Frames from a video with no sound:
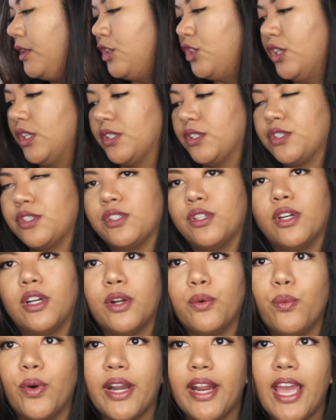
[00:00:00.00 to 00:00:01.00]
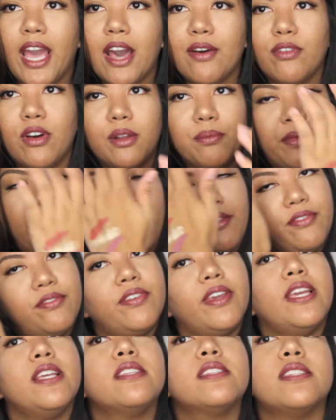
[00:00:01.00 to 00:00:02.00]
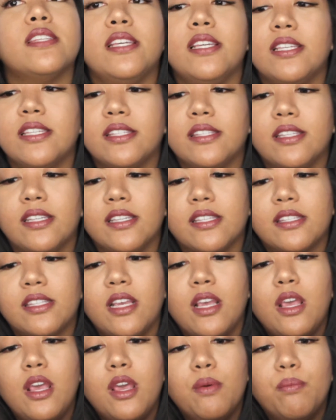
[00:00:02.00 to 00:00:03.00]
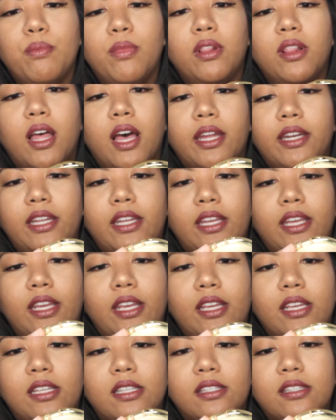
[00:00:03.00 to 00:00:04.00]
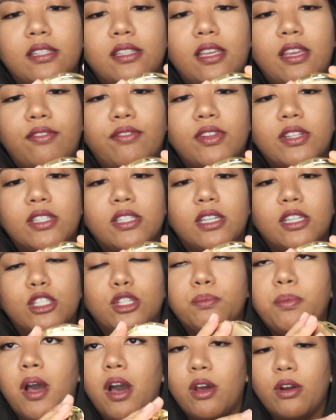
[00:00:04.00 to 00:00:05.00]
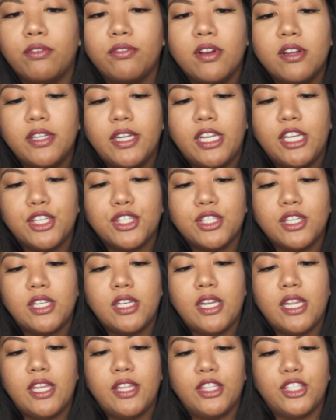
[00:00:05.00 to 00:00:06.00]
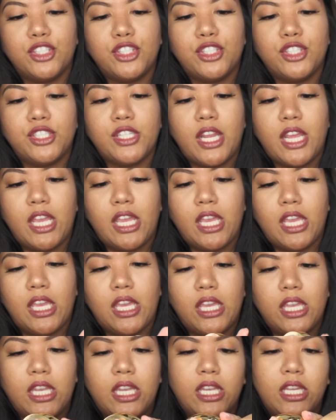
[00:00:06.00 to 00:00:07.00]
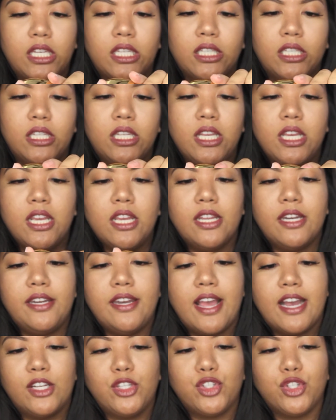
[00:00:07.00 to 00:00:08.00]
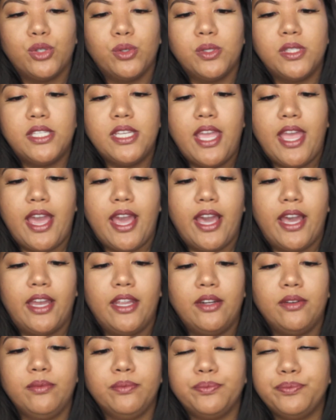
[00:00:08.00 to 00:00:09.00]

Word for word: the drugstore, what I have on my face is this Milani's Even Touch powder foundation in the shade Natural Tan,